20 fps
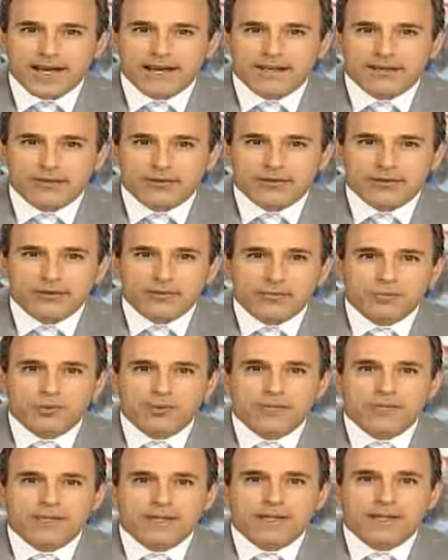and his new
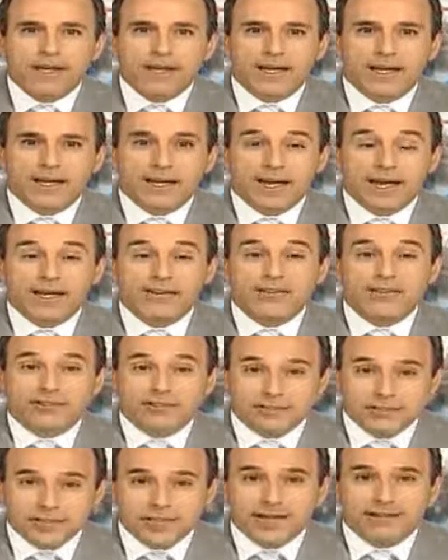movie as
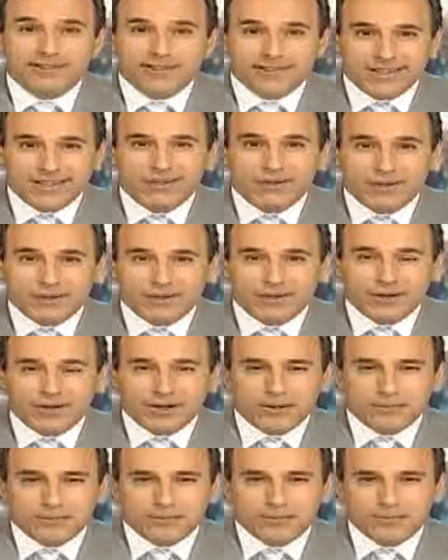his fiancée looked on.